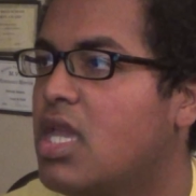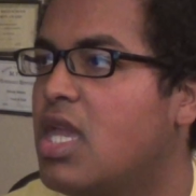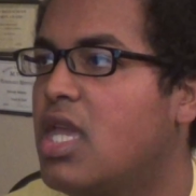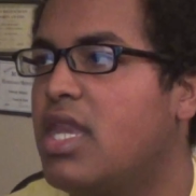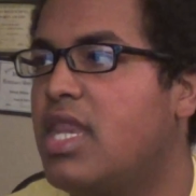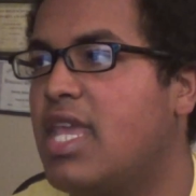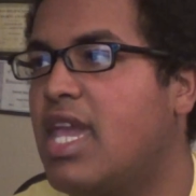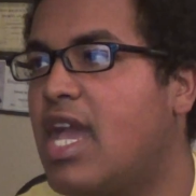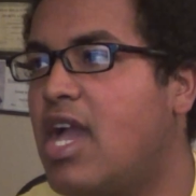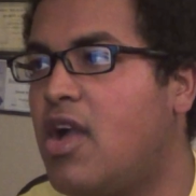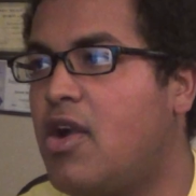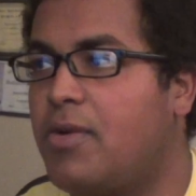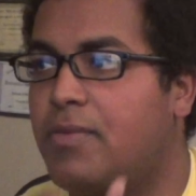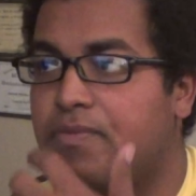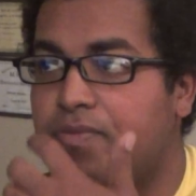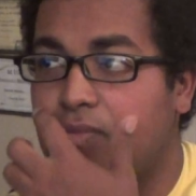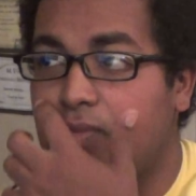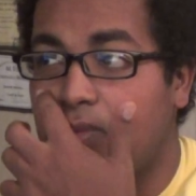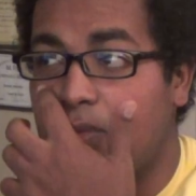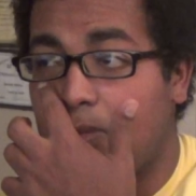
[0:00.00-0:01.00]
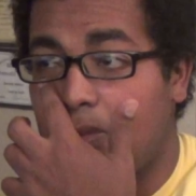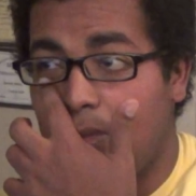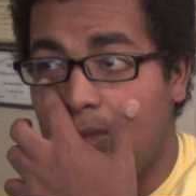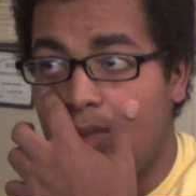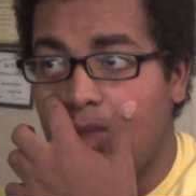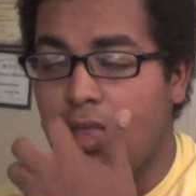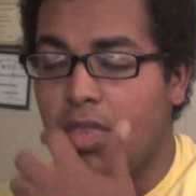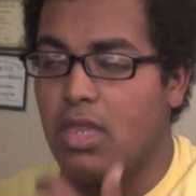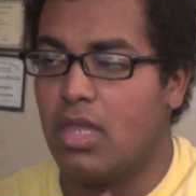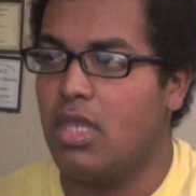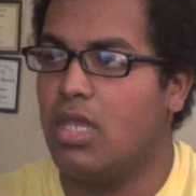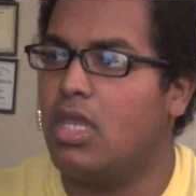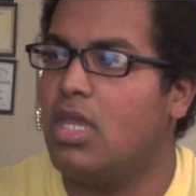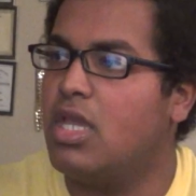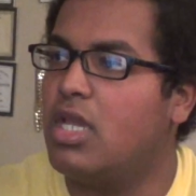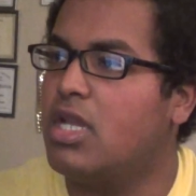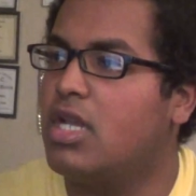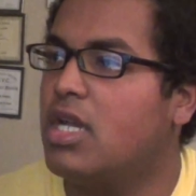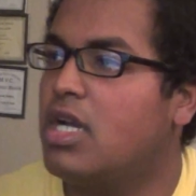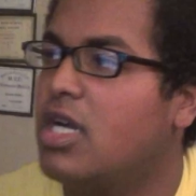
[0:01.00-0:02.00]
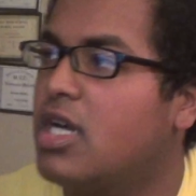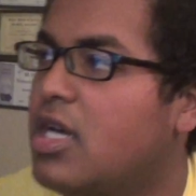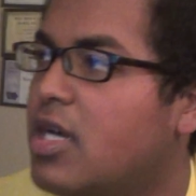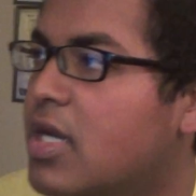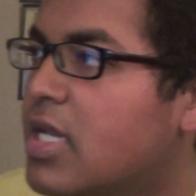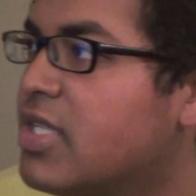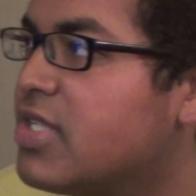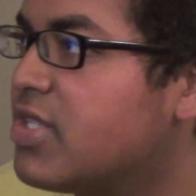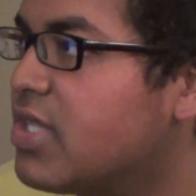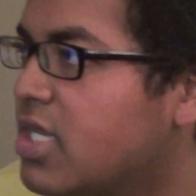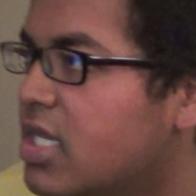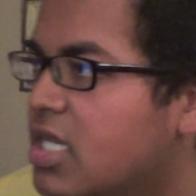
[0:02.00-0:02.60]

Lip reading: Now, oh